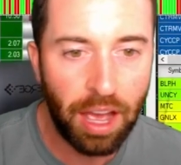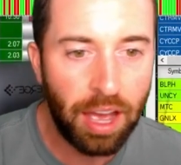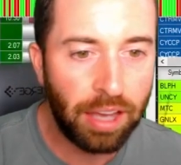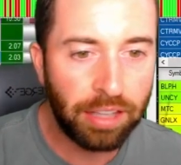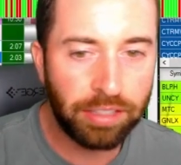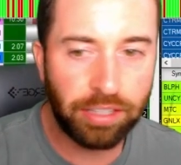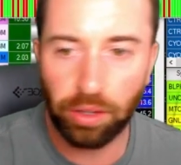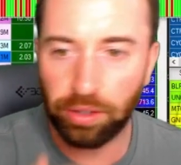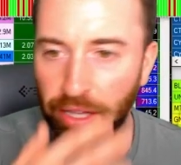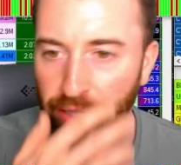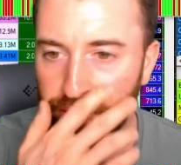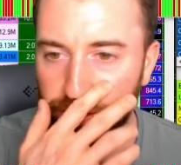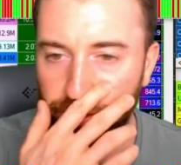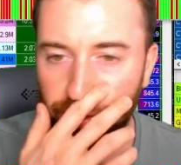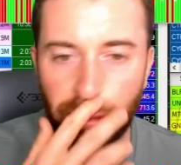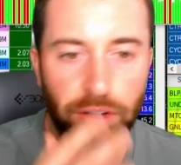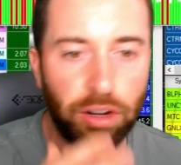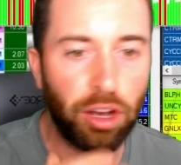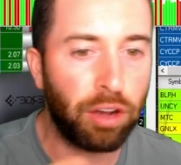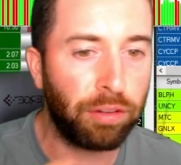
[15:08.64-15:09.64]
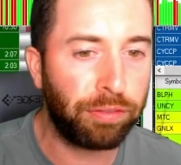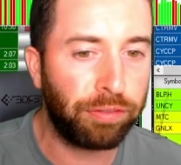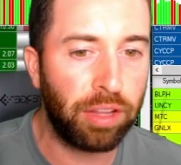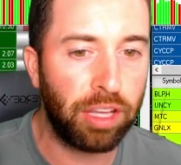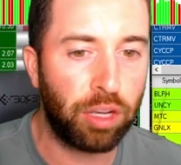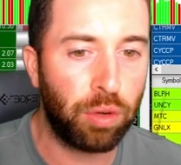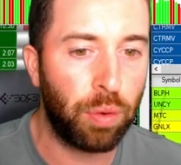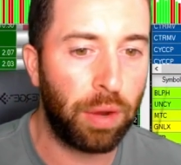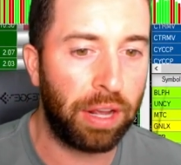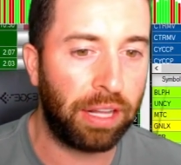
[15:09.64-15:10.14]
So let's turn off really
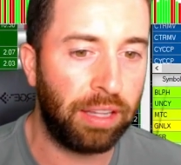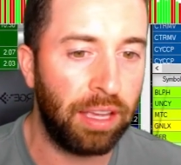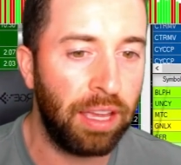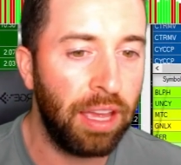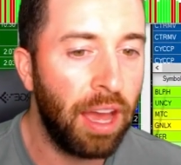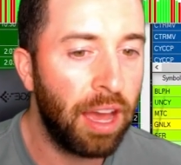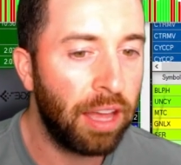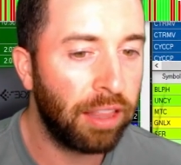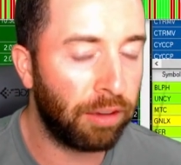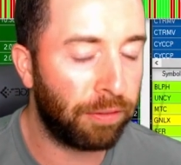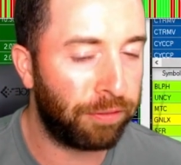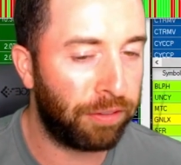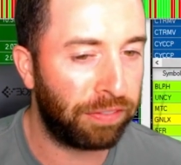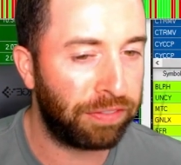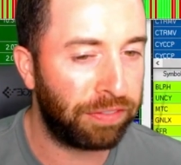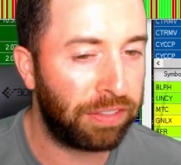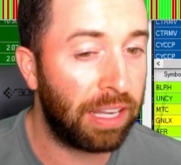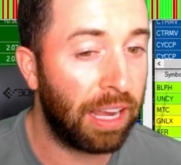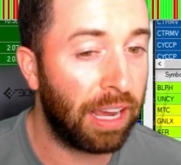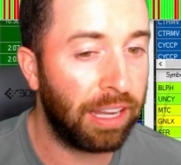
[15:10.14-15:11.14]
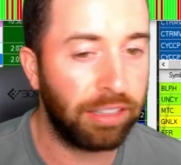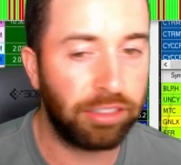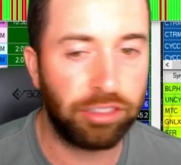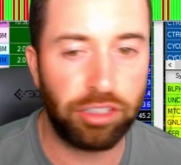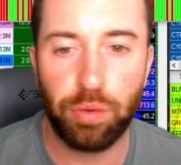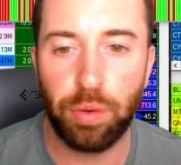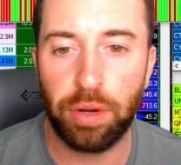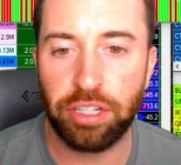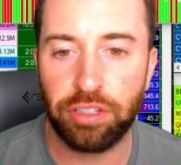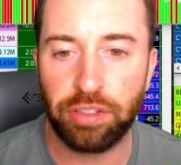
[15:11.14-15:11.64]
quickly the 50-day and
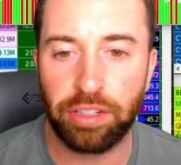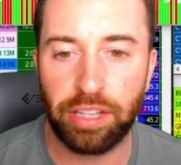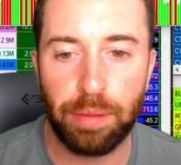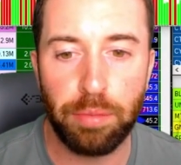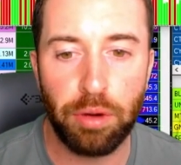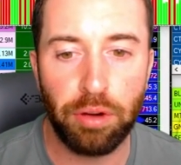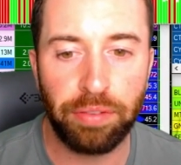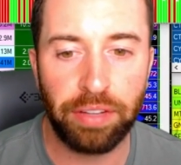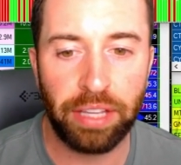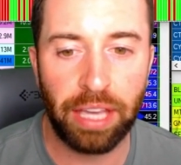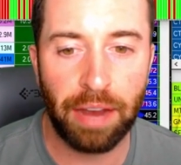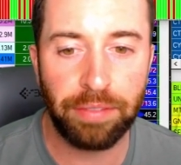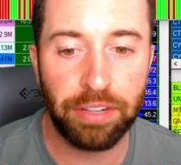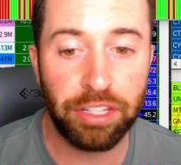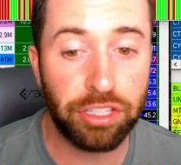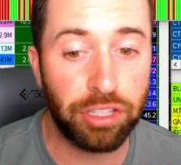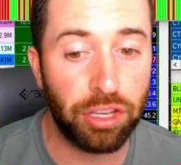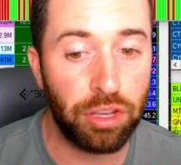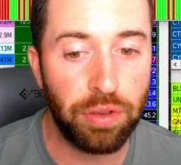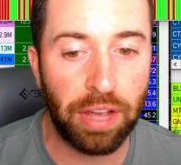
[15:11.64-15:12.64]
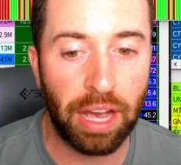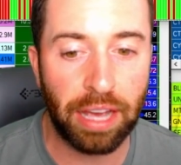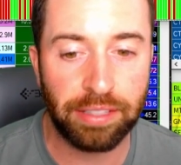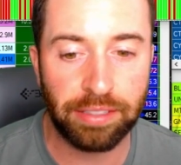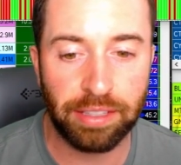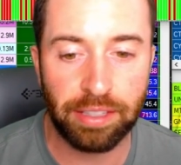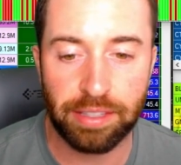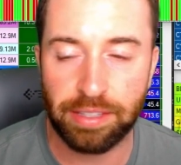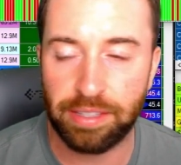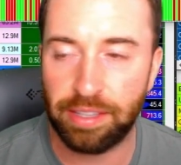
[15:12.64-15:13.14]
200-day moving average so you guys
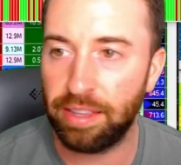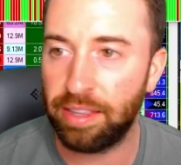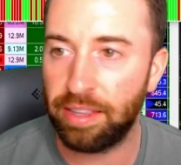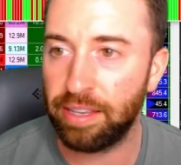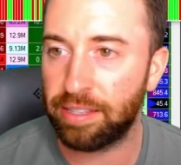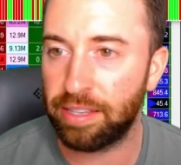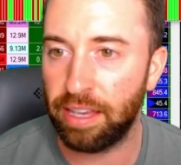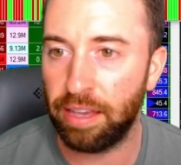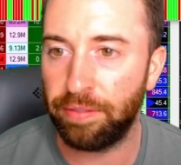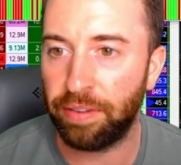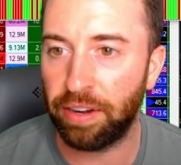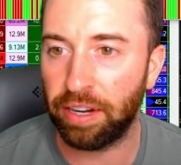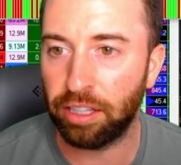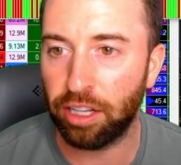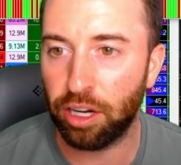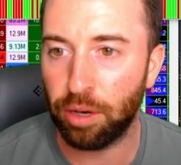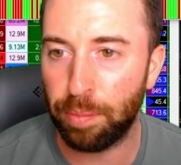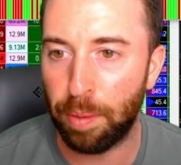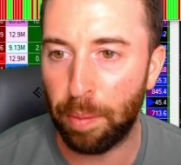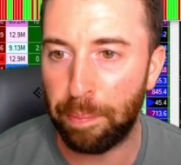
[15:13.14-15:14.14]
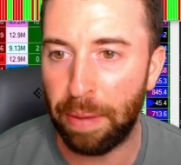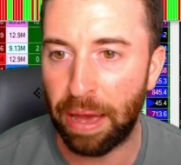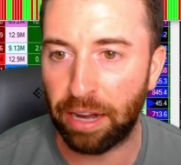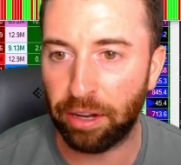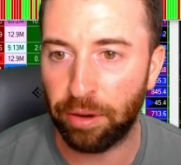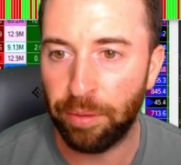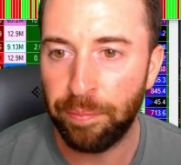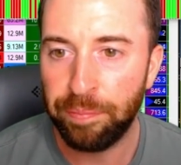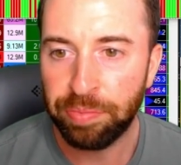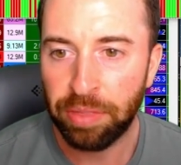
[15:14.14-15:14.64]
can see this even a little bit
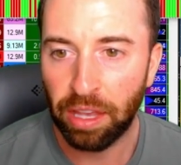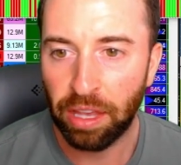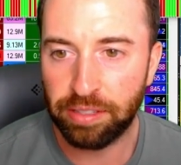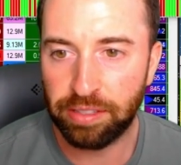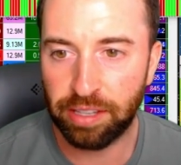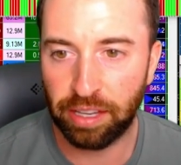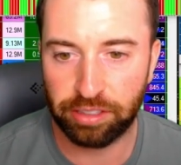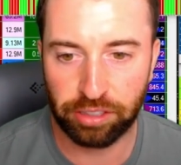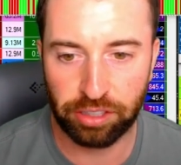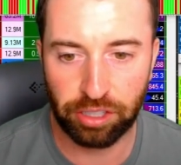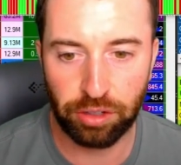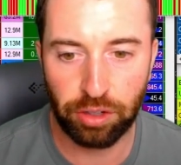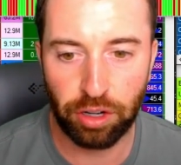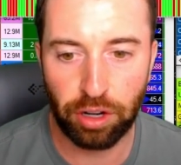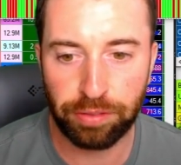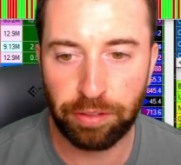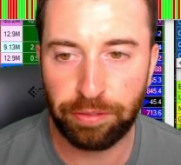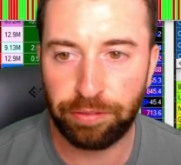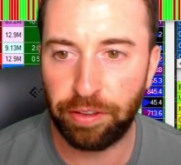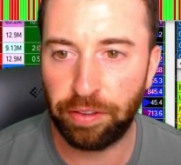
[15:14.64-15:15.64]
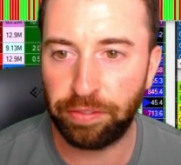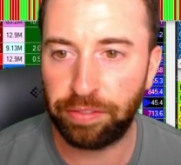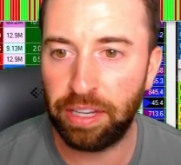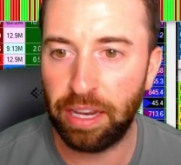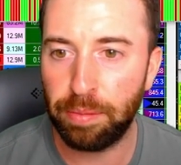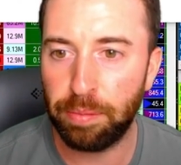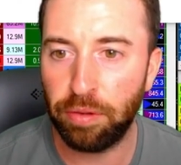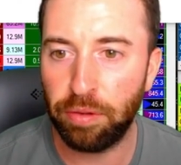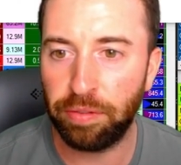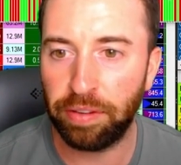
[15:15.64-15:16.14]
better. So let's turn off the 50-day
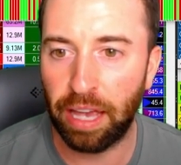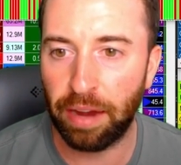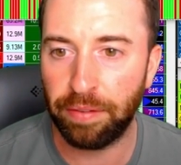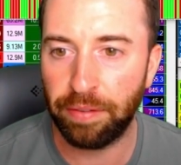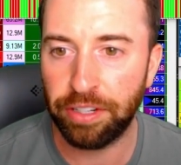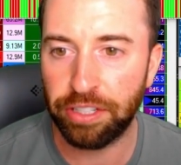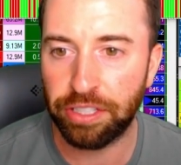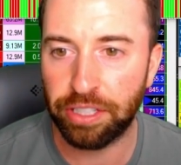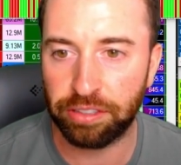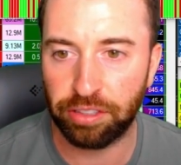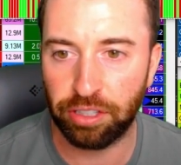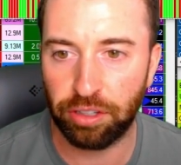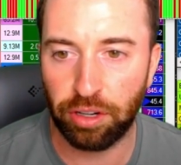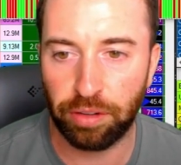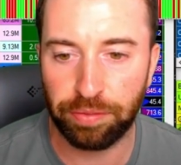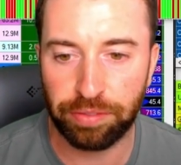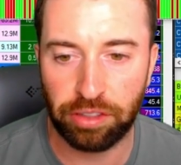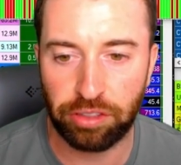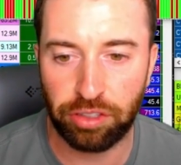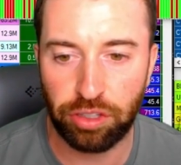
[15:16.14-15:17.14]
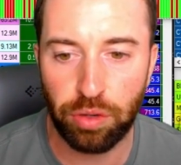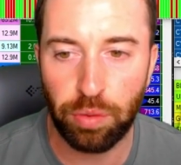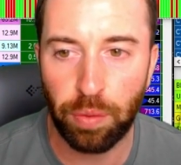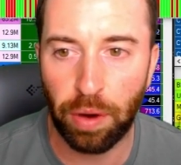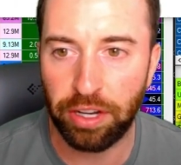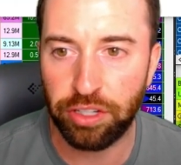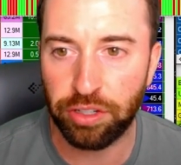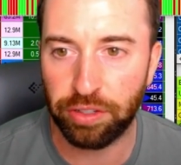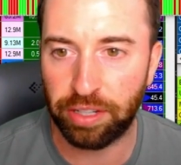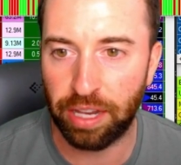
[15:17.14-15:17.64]
moving average. Let's turn off the
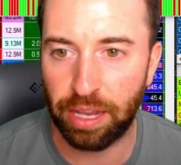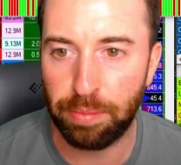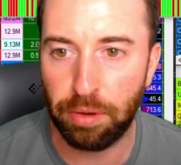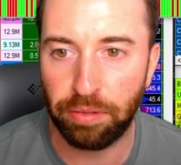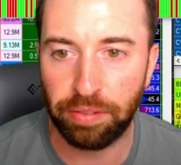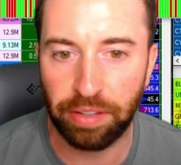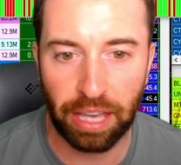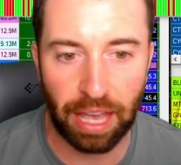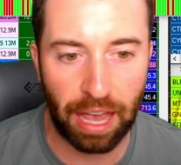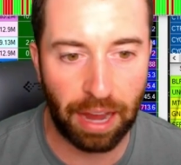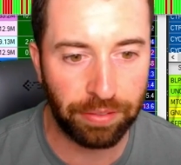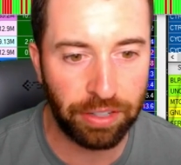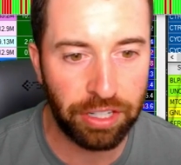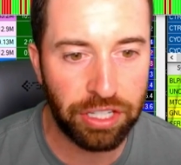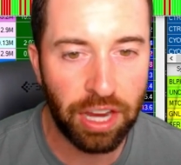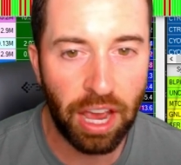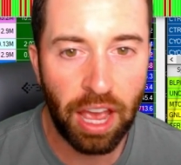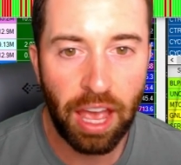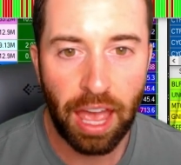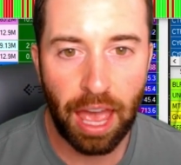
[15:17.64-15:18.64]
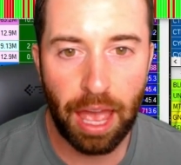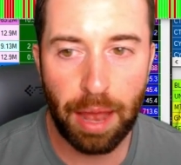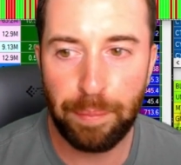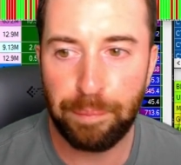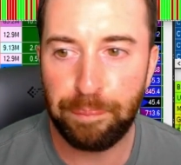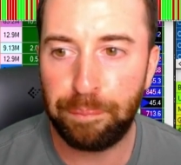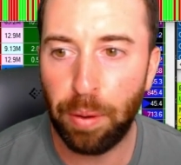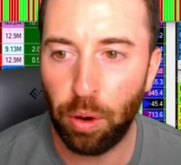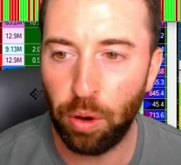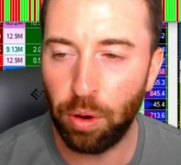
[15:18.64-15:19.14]
200-day moving average.
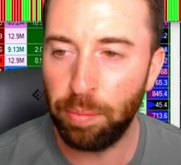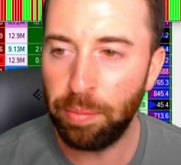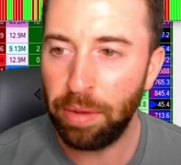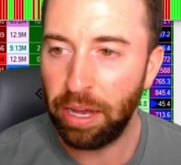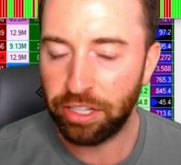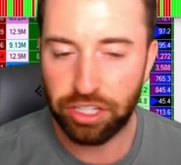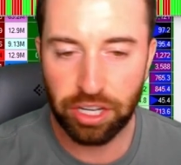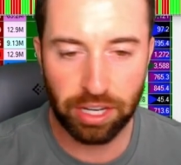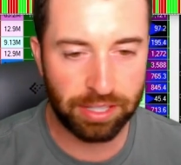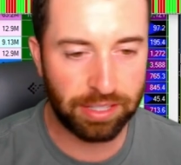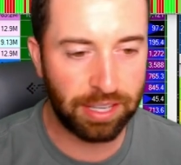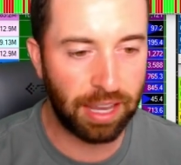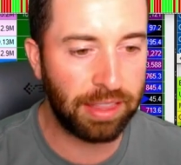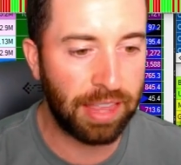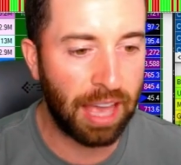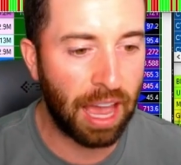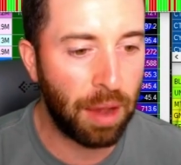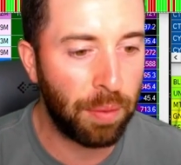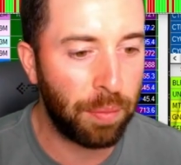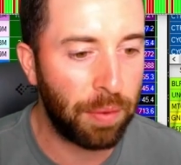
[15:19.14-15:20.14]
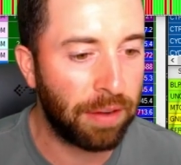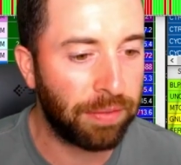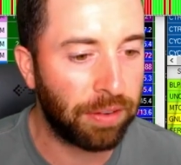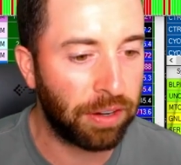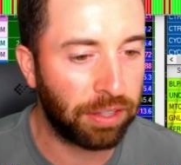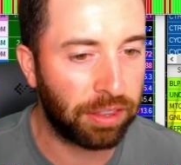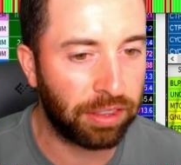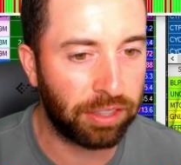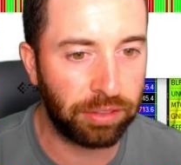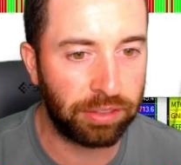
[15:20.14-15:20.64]
And boom, just like that, we have our
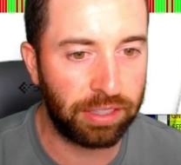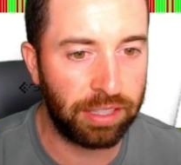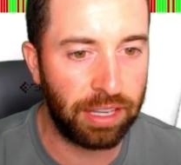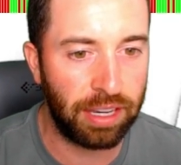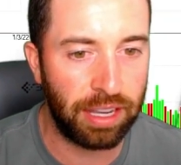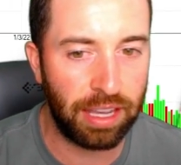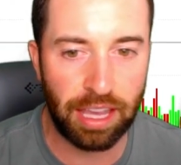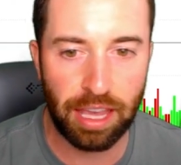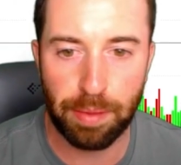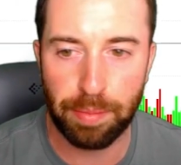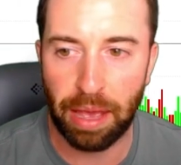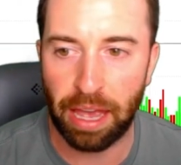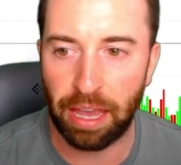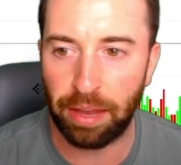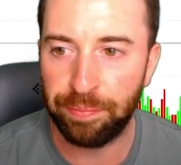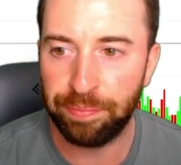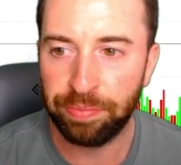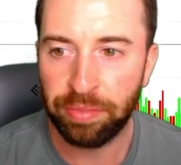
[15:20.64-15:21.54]
13 EMA.